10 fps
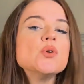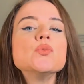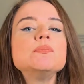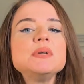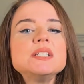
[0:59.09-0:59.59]

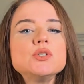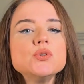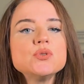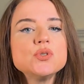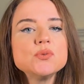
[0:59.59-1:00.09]
would be
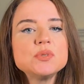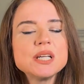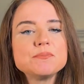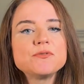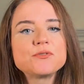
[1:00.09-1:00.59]
too zoomed
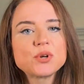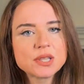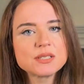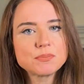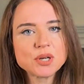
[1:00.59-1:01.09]
in for
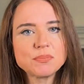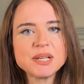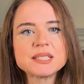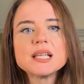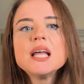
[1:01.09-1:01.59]
this
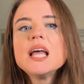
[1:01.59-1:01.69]
purpose.